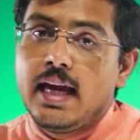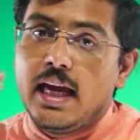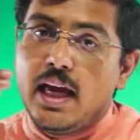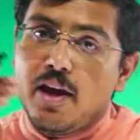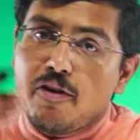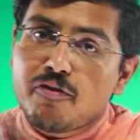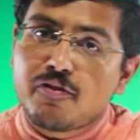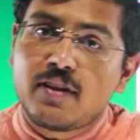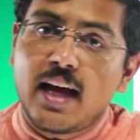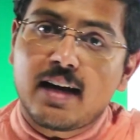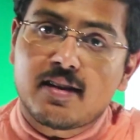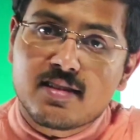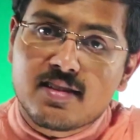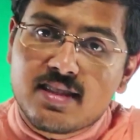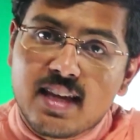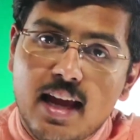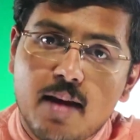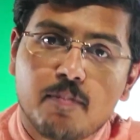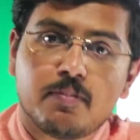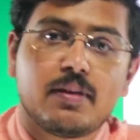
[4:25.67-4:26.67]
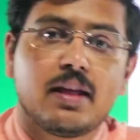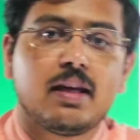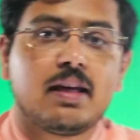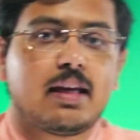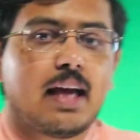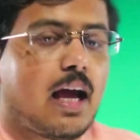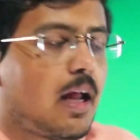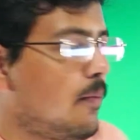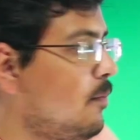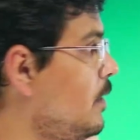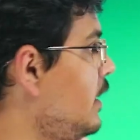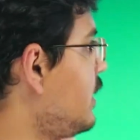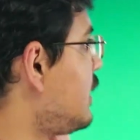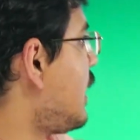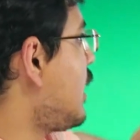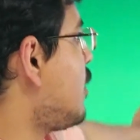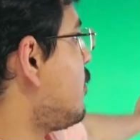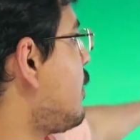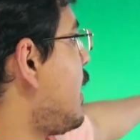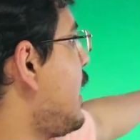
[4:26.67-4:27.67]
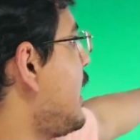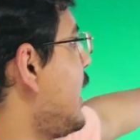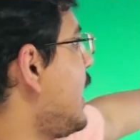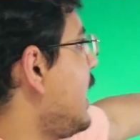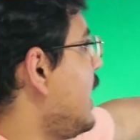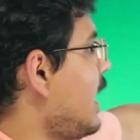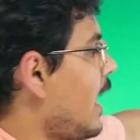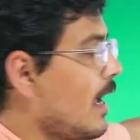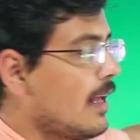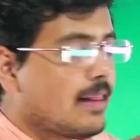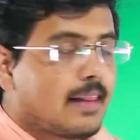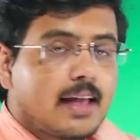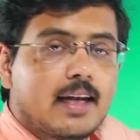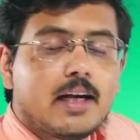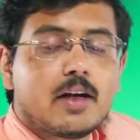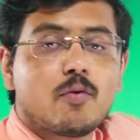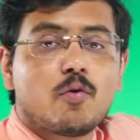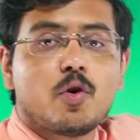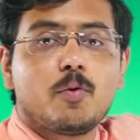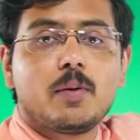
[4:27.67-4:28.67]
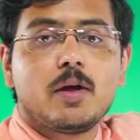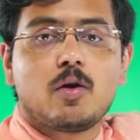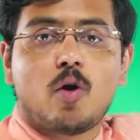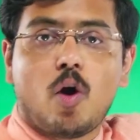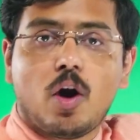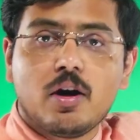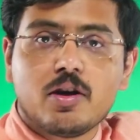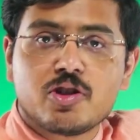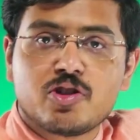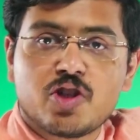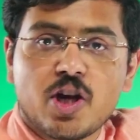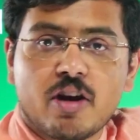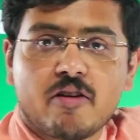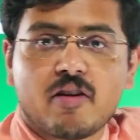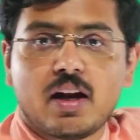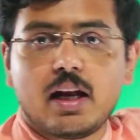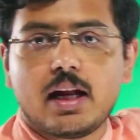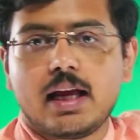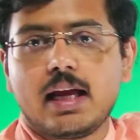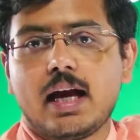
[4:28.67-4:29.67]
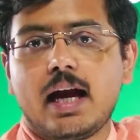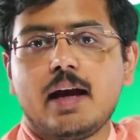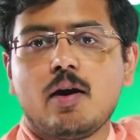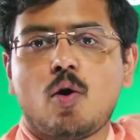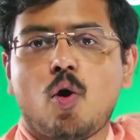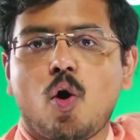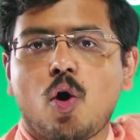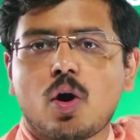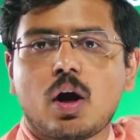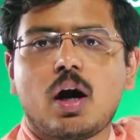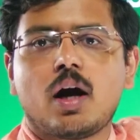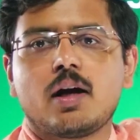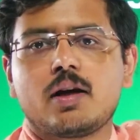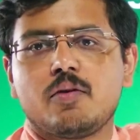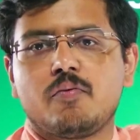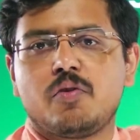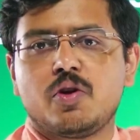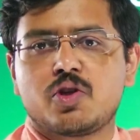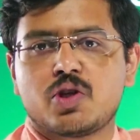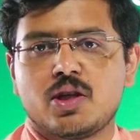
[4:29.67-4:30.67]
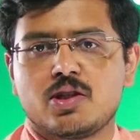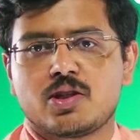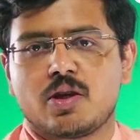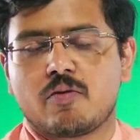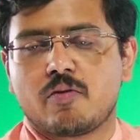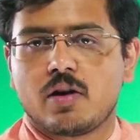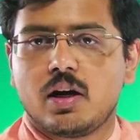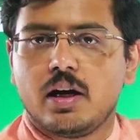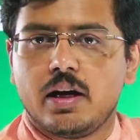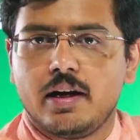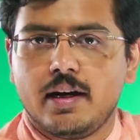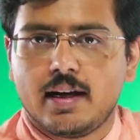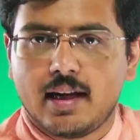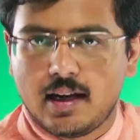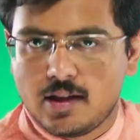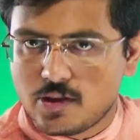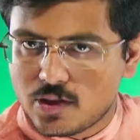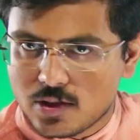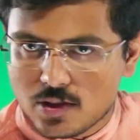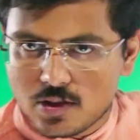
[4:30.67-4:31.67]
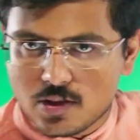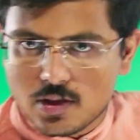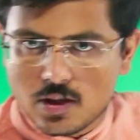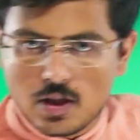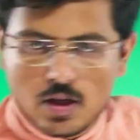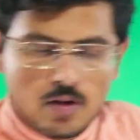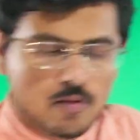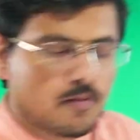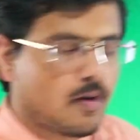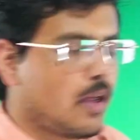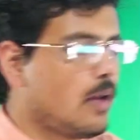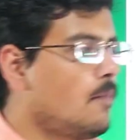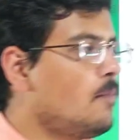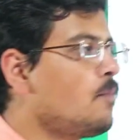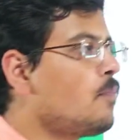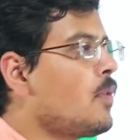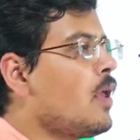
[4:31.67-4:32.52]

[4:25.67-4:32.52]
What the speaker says: If that same thing can be done by AI, then it would be called general AI or artificial general intelligence. Fine.